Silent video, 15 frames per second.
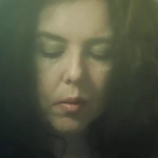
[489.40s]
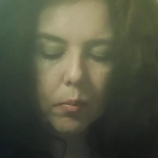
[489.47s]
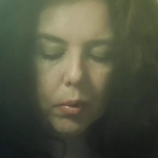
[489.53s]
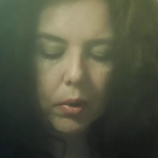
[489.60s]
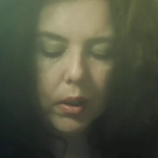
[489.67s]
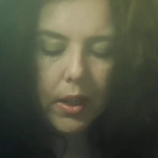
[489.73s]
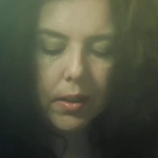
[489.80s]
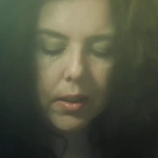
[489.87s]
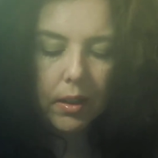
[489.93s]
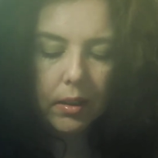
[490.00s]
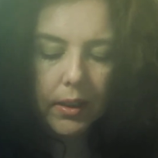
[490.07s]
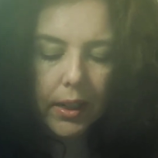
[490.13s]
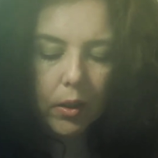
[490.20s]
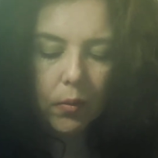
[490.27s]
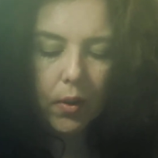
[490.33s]
please
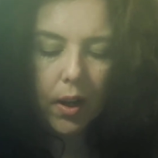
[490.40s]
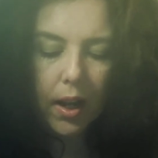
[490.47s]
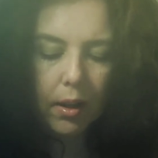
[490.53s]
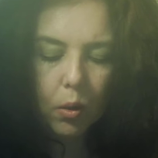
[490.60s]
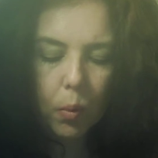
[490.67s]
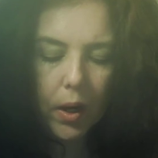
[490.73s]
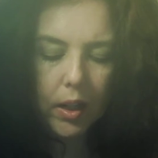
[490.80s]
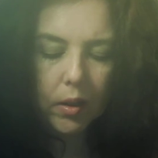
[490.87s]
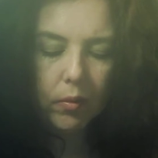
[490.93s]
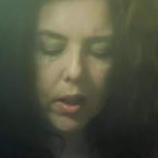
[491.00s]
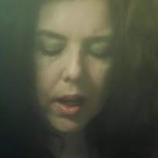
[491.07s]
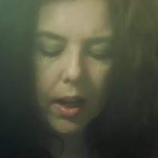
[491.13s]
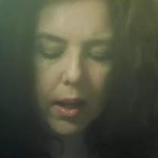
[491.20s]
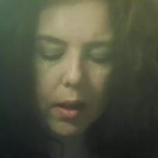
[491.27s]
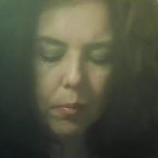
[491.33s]
clarify queen of
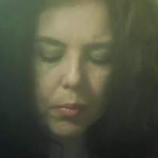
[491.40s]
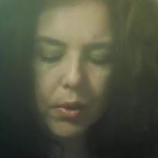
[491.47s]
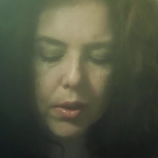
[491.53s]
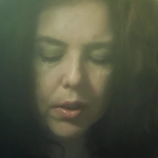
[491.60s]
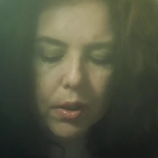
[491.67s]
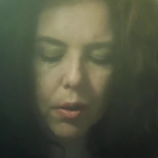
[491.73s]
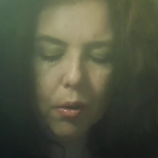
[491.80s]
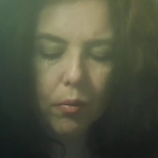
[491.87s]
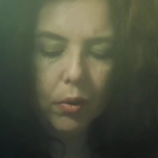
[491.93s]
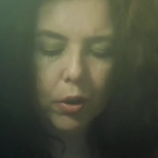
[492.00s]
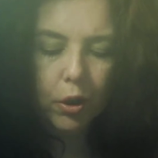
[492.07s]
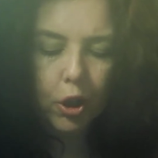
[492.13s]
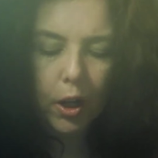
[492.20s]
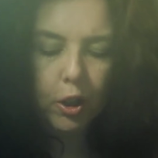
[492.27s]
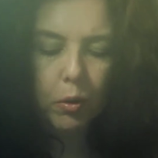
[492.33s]
cups over
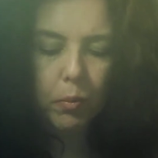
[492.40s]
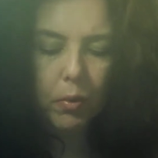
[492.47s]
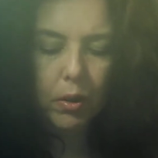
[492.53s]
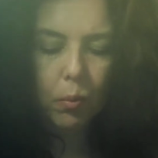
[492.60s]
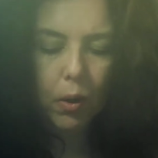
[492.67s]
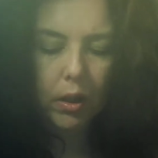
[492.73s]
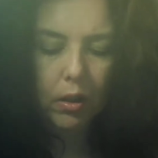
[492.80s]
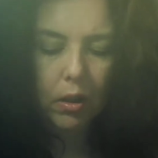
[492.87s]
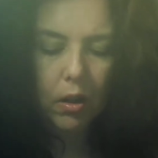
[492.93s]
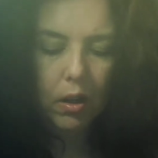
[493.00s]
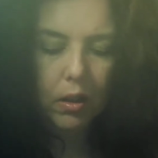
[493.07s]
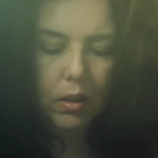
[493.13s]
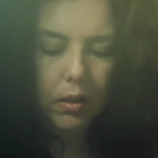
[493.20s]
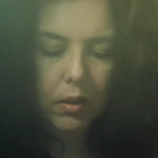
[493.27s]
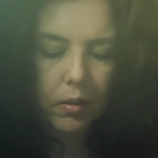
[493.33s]
judgment one
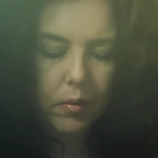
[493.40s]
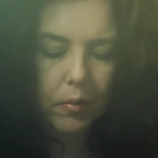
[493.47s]
card